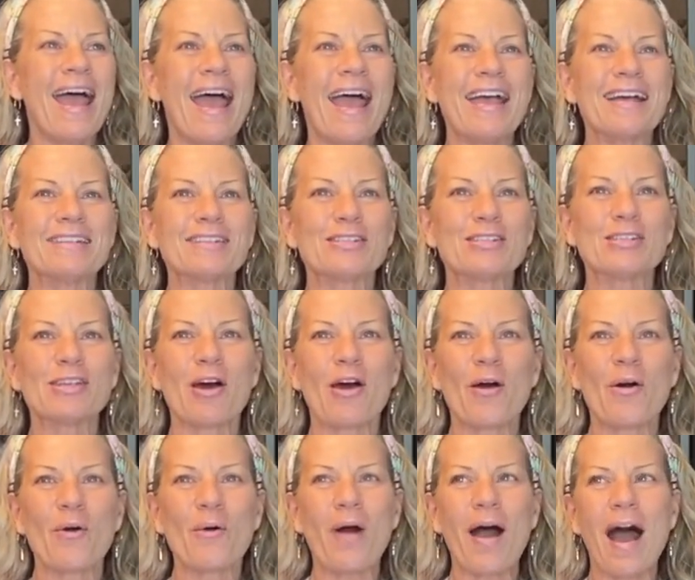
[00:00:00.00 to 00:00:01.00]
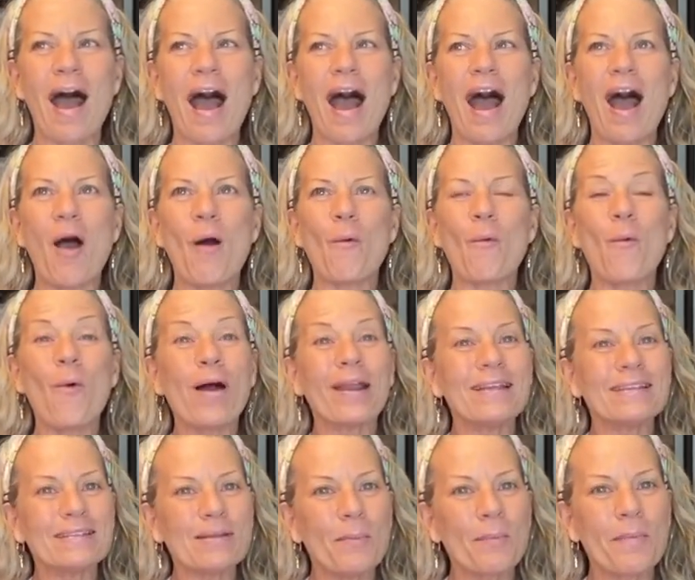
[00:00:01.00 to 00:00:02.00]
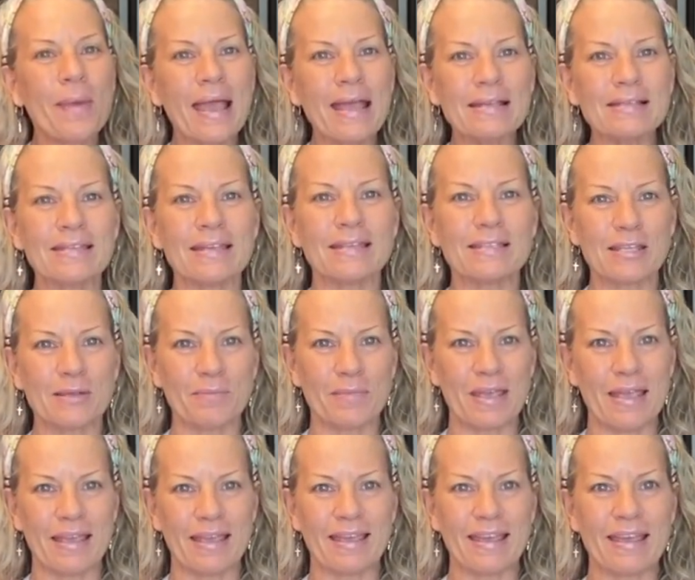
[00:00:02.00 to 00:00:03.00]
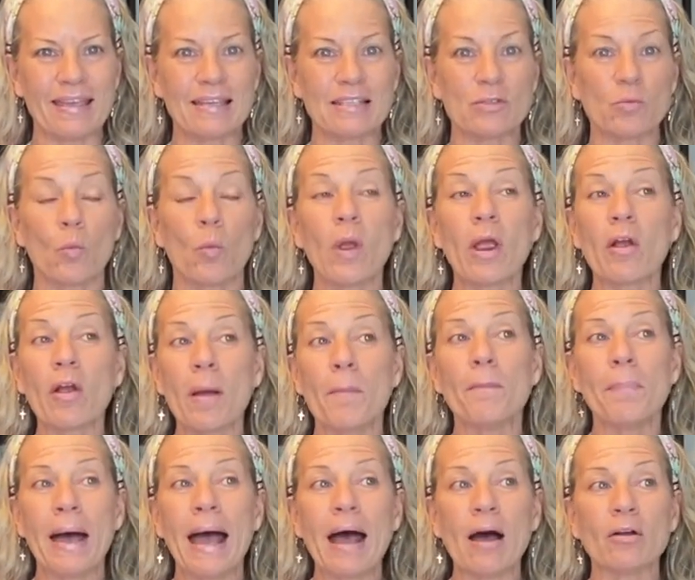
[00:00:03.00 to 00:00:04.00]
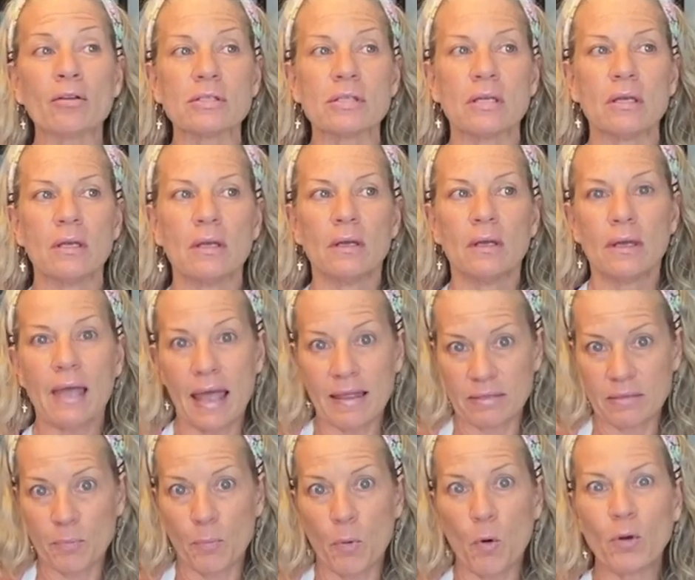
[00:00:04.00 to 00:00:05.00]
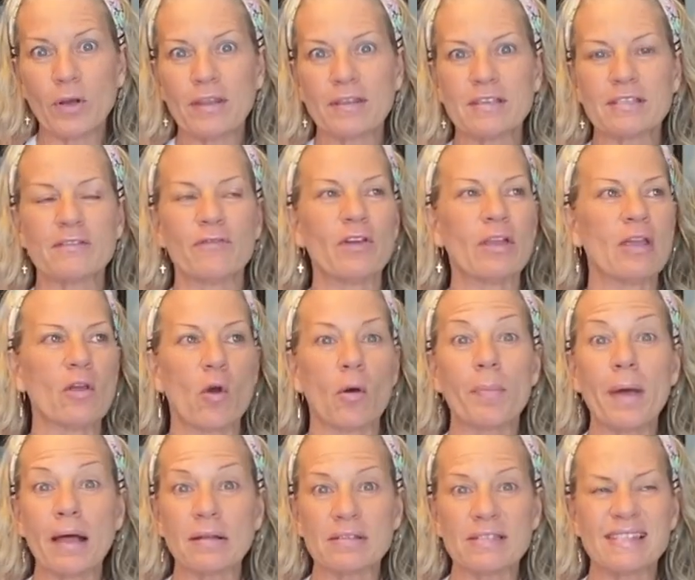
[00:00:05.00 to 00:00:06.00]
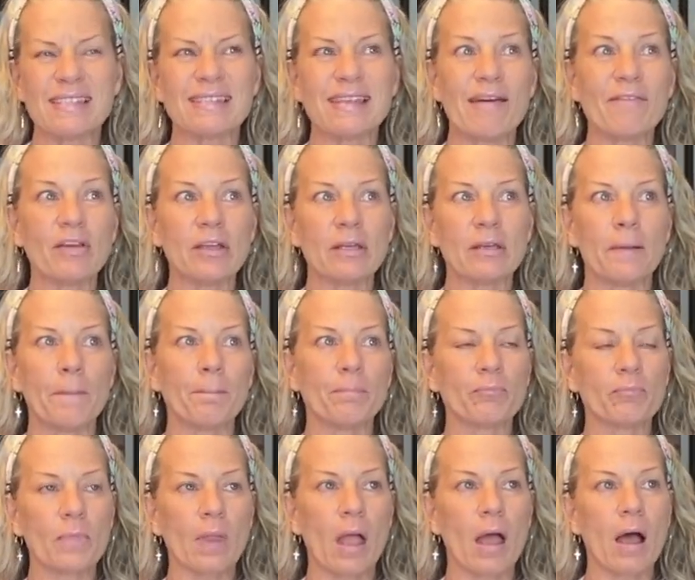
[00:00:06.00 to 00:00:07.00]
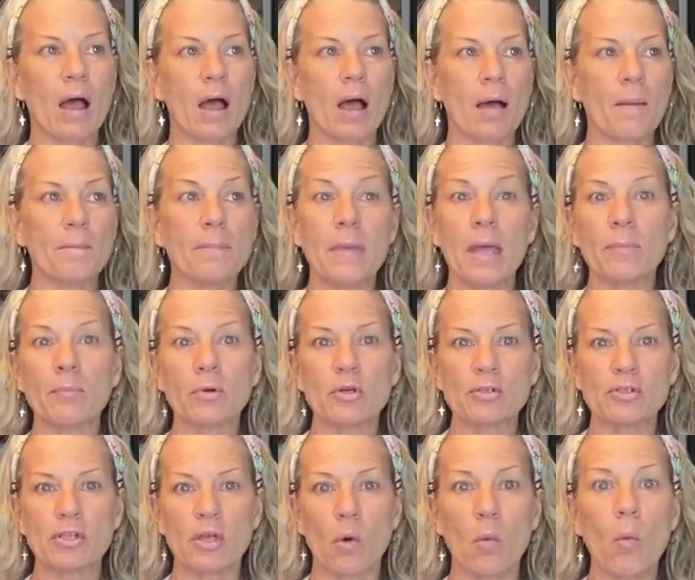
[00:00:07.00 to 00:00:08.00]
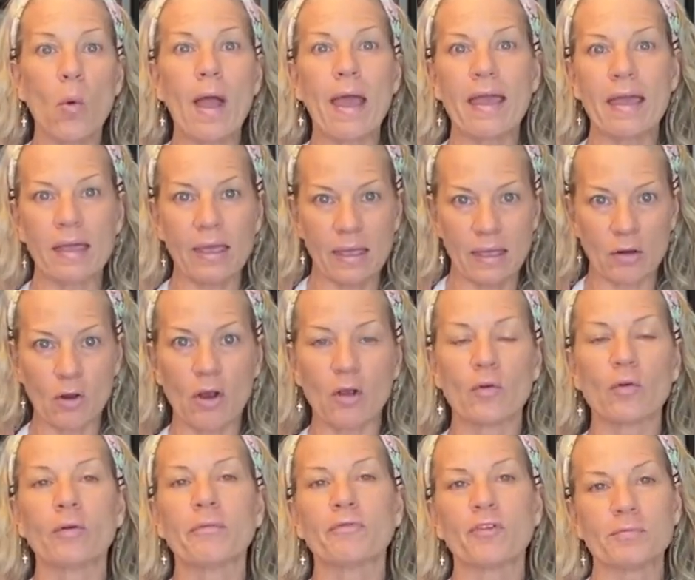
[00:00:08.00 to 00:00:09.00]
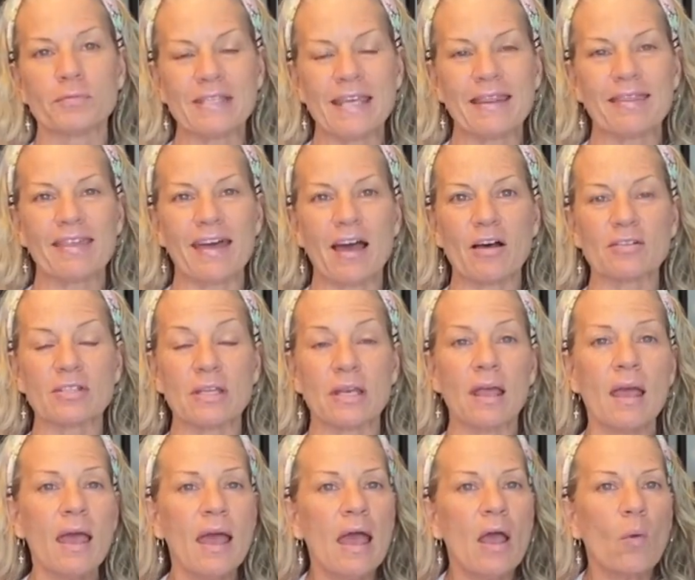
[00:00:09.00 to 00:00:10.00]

And so what is amazing to me is we're about, at the point of this video, about seven uh, members away in our group from 10,000.